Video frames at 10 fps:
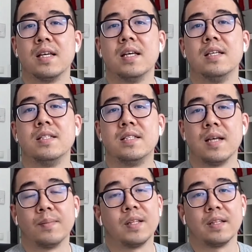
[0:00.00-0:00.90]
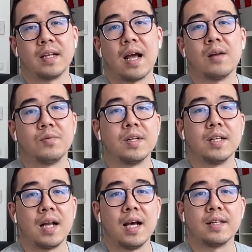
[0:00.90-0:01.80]
is something that I really
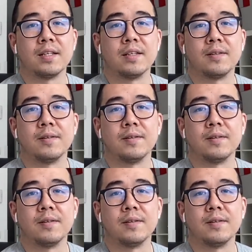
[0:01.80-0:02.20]
like.